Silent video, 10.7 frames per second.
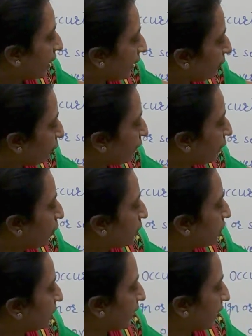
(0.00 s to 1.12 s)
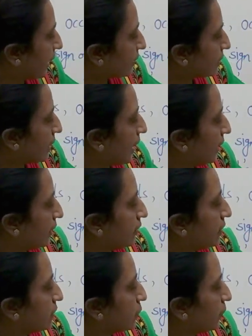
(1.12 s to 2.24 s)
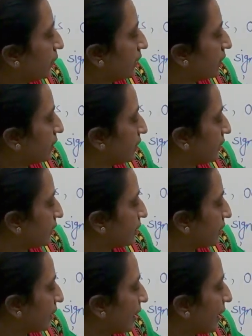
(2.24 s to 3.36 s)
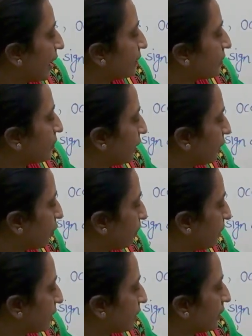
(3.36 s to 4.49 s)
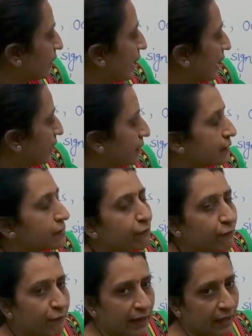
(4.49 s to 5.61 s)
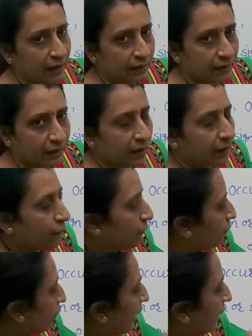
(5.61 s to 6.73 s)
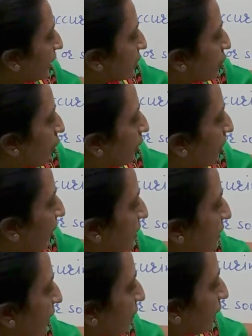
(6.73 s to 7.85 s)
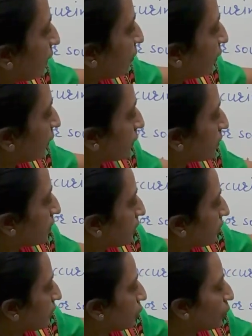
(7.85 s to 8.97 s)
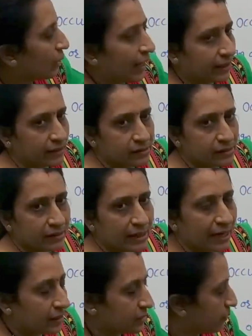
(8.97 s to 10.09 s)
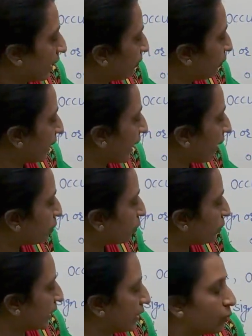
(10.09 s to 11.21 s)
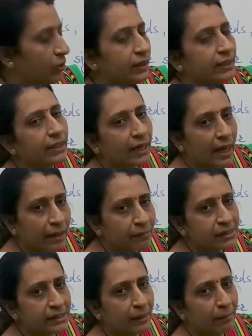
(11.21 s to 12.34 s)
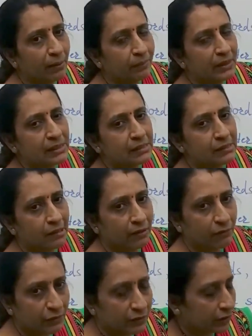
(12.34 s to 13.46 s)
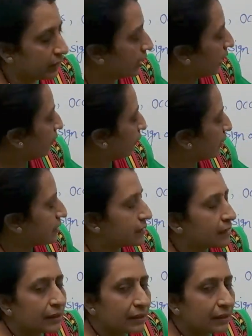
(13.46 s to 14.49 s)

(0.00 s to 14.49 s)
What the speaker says: If we go to the next line, students, this last word of this third line is fell. Fell is not matching with first two lines. That is why we have to denote the rhyme scheme of this word with